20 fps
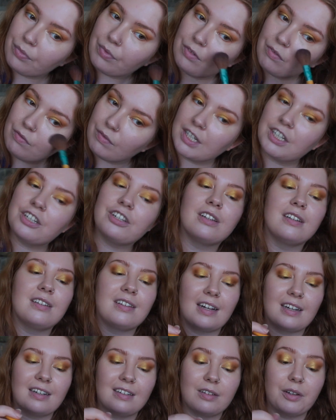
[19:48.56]
Richard
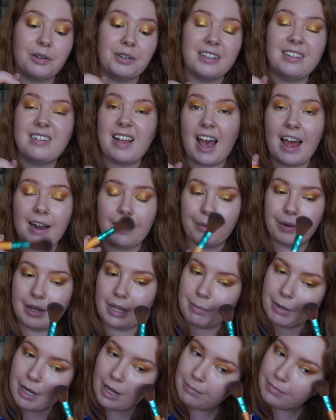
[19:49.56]
II is only 10 when he
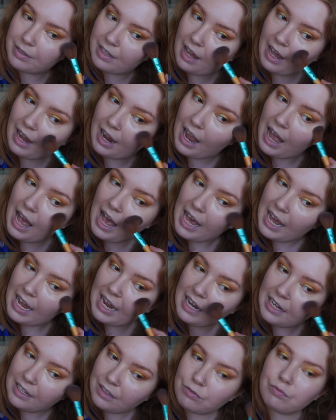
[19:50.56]
becomes king,
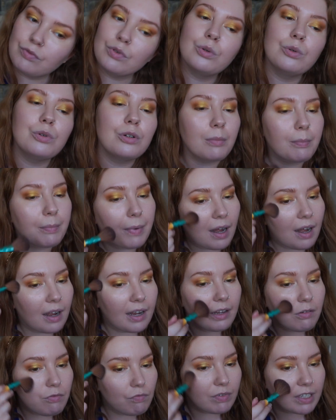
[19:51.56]
he is ruled
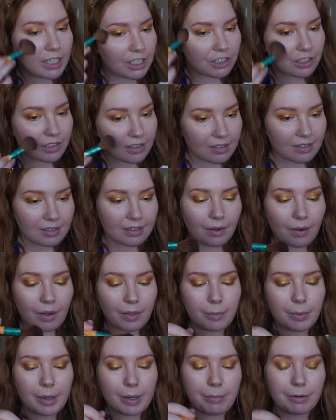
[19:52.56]
by regents, so
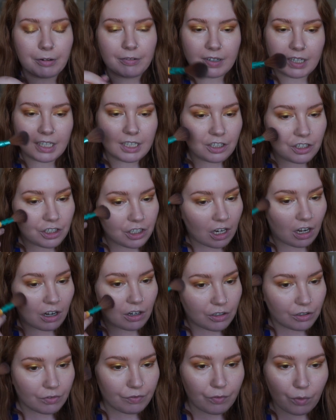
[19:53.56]
other people are in
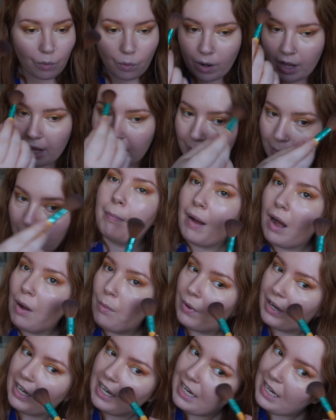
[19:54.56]
charge for him. But
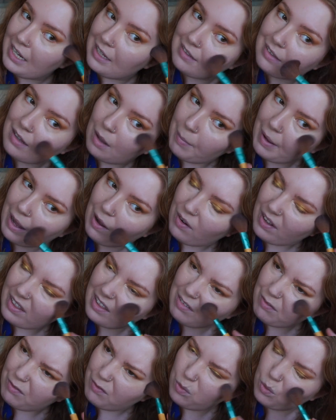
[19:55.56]
when he is about, I
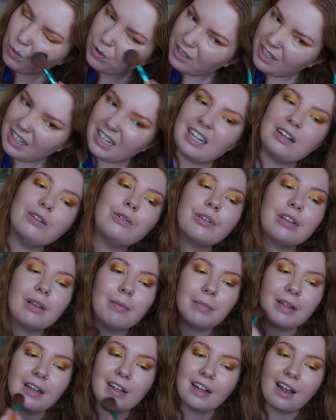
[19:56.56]
think, 14 or
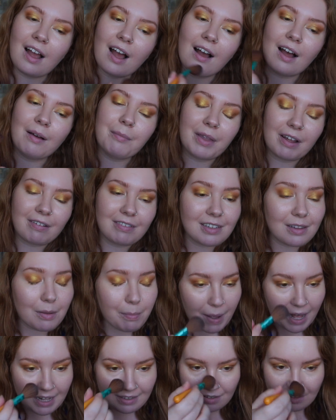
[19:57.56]
something, there is the
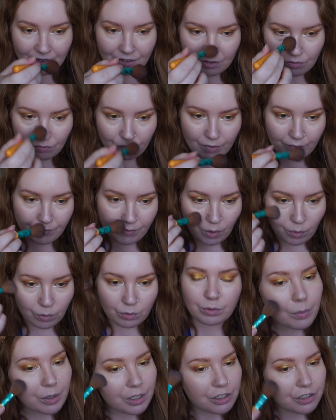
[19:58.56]
Peasants' Revolt,
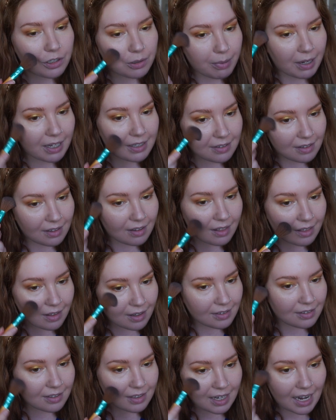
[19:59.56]
which took place in
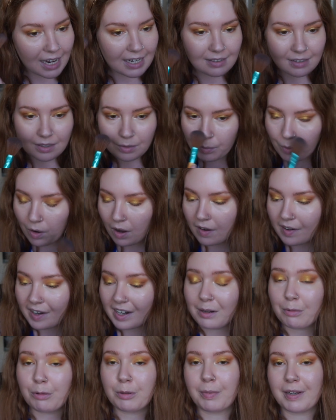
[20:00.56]
1381, and
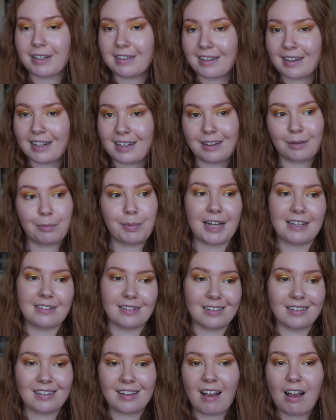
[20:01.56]
it was basically the
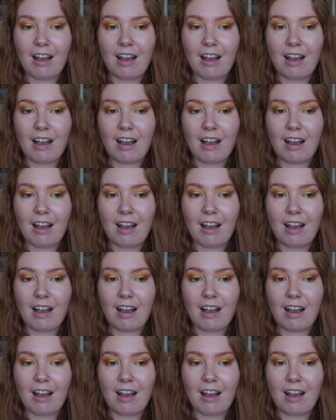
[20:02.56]
peasants